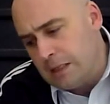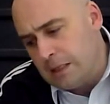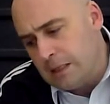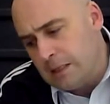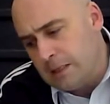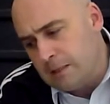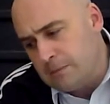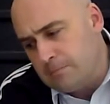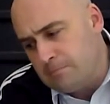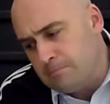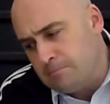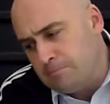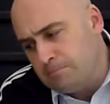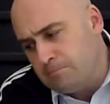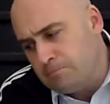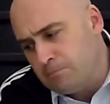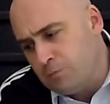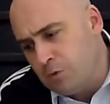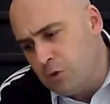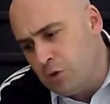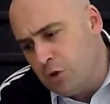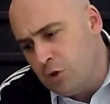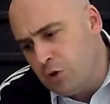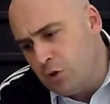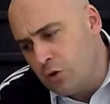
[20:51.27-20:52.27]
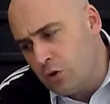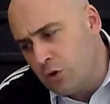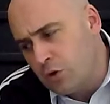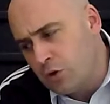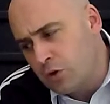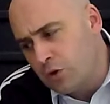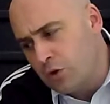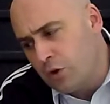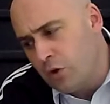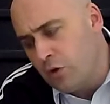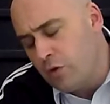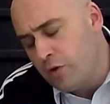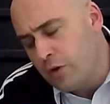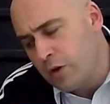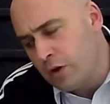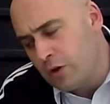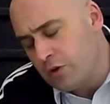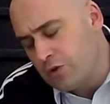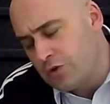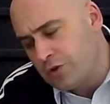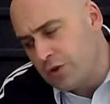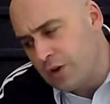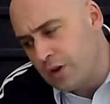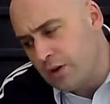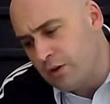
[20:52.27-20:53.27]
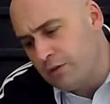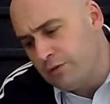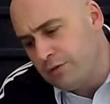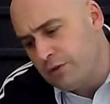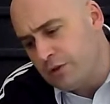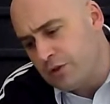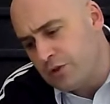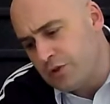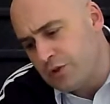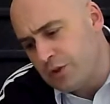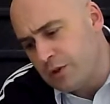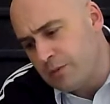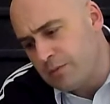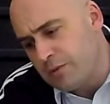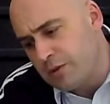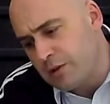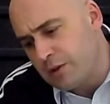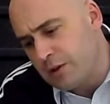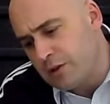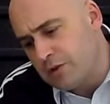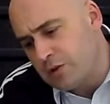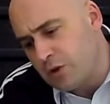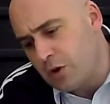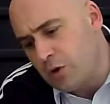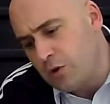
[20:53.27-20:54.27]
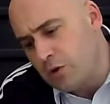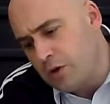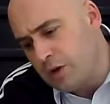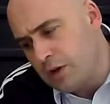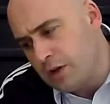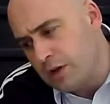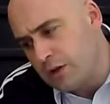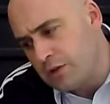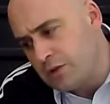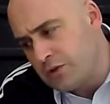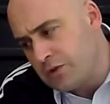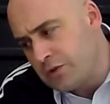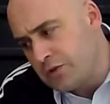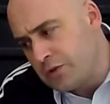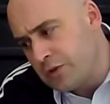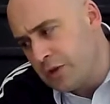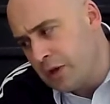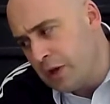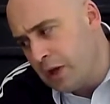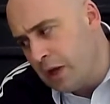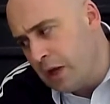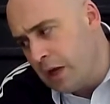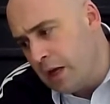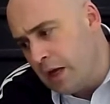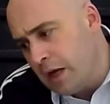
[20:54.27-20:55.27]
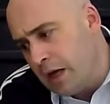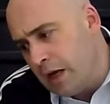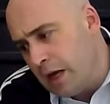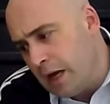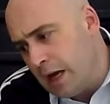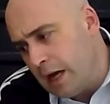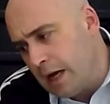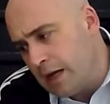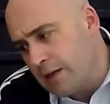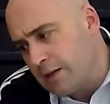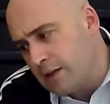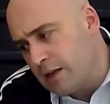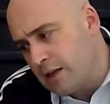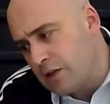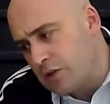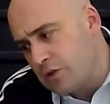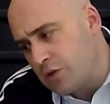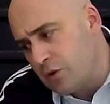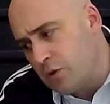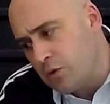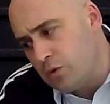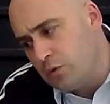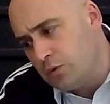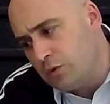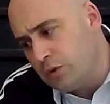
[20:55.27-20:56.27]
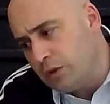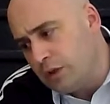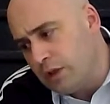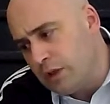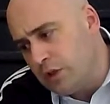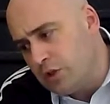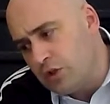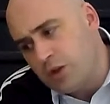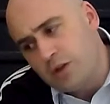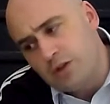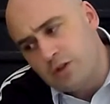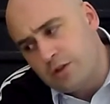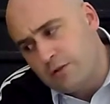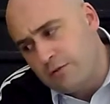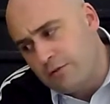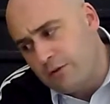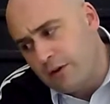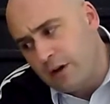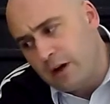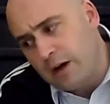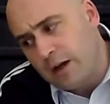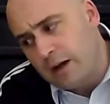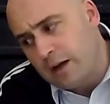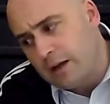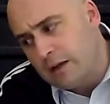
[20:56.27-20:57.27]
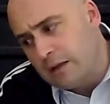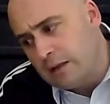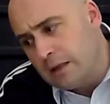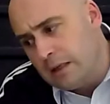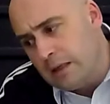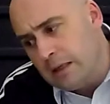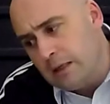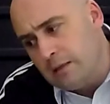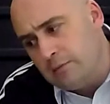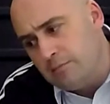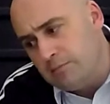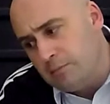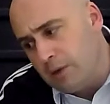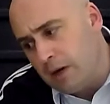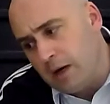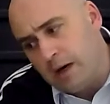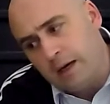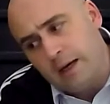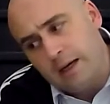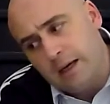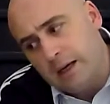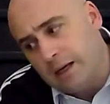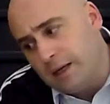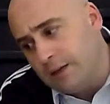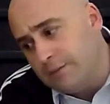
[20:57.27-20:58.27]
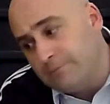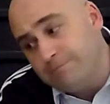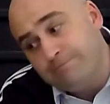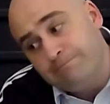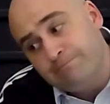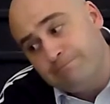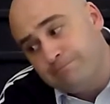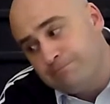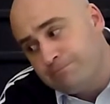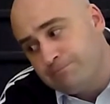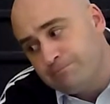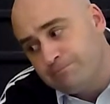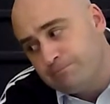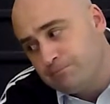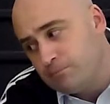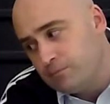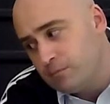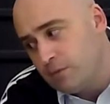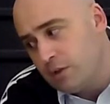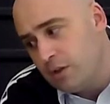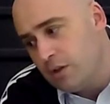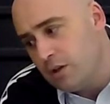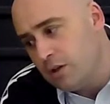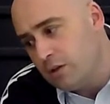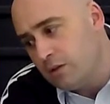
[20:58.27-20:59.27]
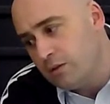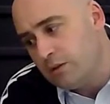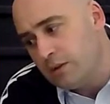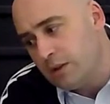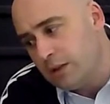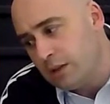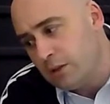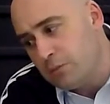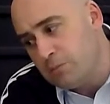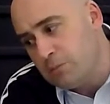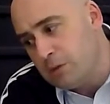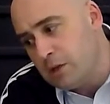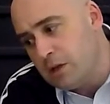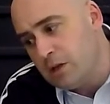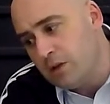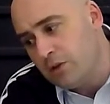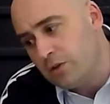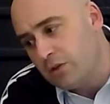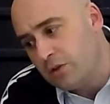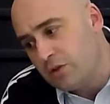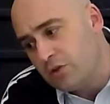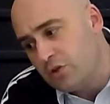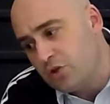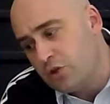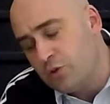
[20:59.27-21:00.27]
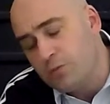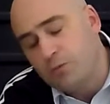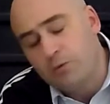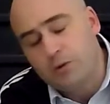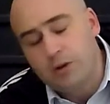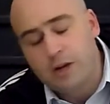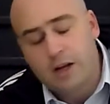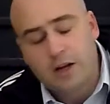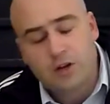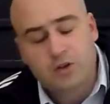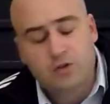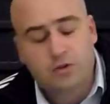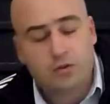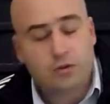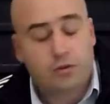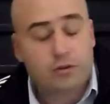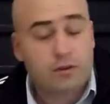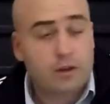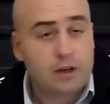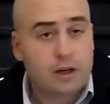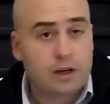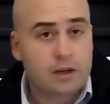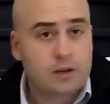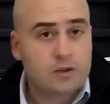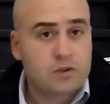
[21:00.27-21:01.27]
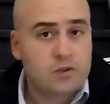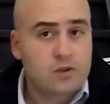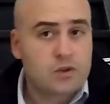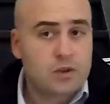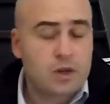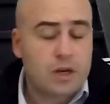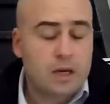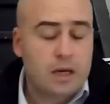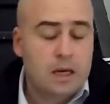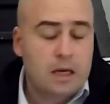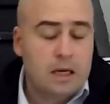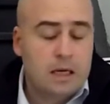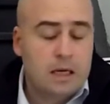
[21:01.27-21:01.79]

Um, you're clothing yourself in something that's odious and that's only justified by, you know, an appeal to supernatural things